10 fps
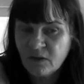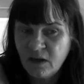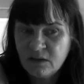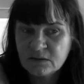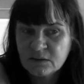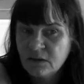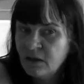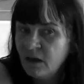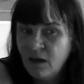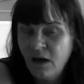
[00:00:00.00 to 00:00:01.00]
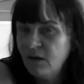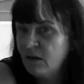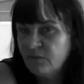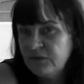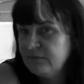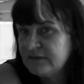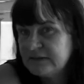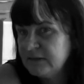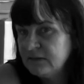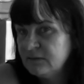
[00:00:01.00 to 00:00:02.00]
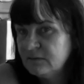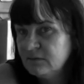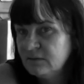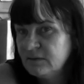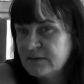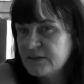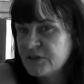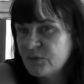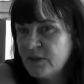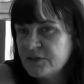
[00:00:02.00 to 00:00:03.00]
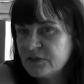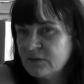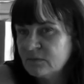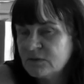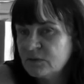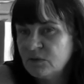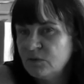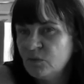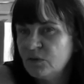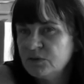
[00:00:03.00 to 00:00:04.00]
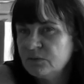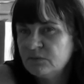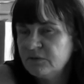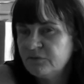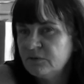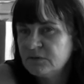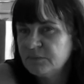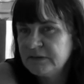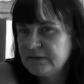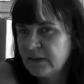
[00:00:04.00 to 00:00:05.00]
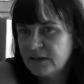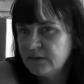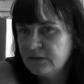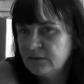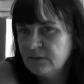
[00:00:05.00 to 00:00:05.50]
and I've never seen a situation that was what you would refer to be as ugly.